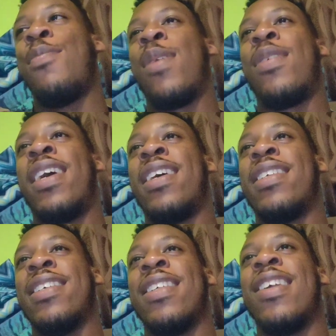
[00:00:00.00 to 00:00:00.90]
how to get back with our
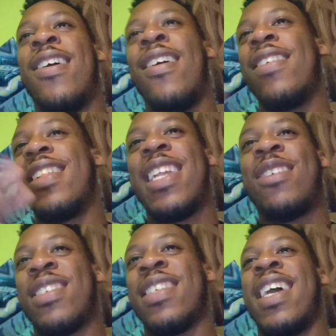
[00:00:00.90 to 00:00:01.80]
exes, and all the
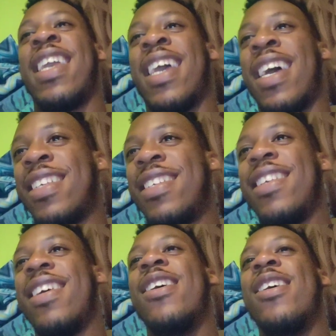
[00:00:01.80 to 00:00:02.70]
ladies was like,
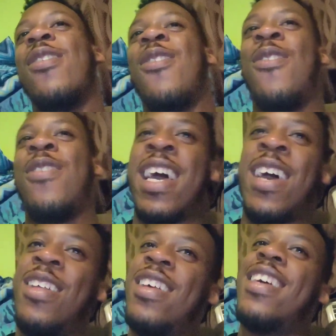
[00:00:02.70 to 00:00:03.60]
yes,
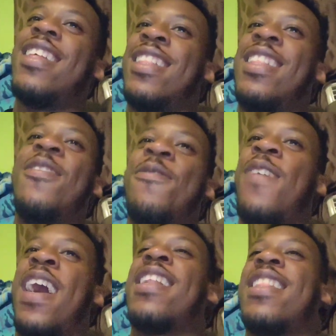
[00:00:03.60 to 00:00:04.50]
that
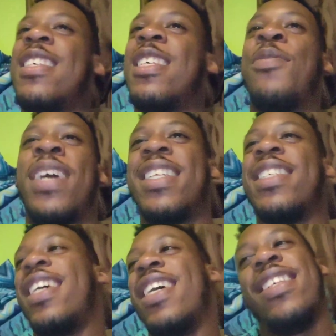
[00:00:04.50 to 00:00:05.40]
finally
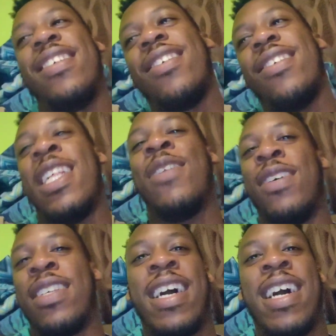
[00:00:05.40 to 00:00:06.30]
somebody understands.
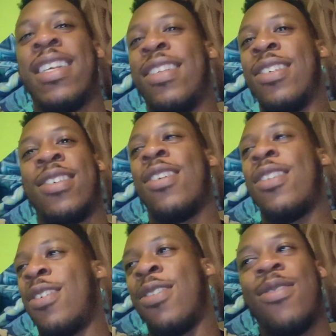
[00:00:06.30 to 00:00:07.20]
All of us guys are
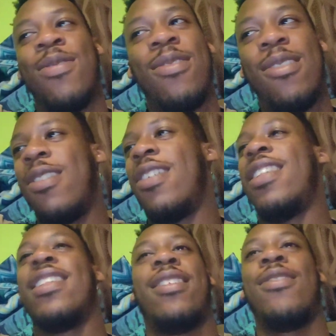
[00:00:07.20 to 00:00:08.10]
just gonna go
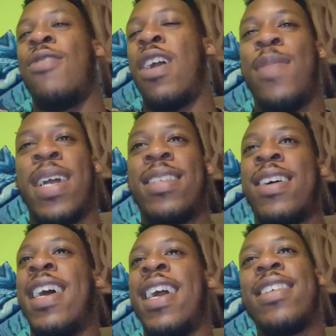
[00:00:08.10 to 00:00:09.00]
right
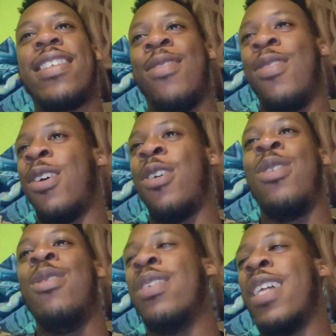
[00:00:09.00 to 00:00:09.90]
back to our ex, and
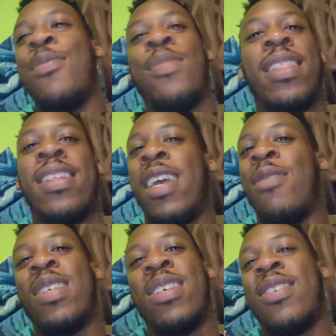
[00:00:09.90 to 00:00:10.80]
we're gonna use that
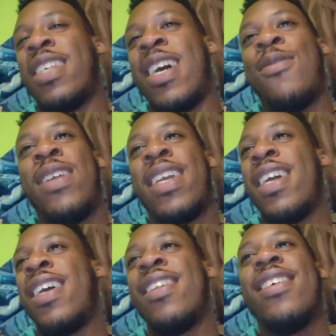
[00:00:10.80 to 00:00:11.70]
method every single time
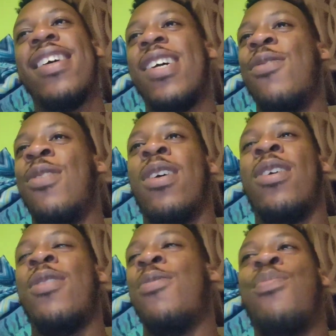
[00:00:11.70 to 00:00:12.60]
we can.
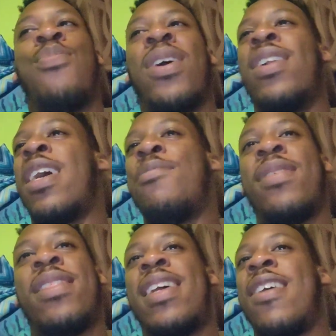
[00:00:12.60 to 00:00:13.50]
We're gonna burn
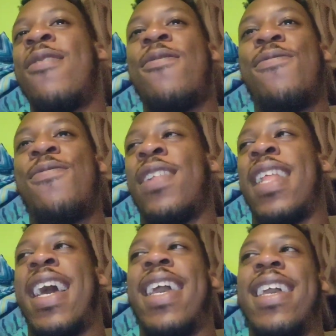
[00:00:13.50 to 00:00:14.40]
that method out
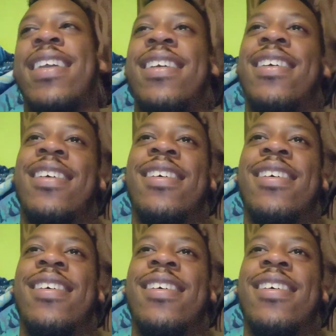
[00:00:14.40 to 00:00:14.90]
for like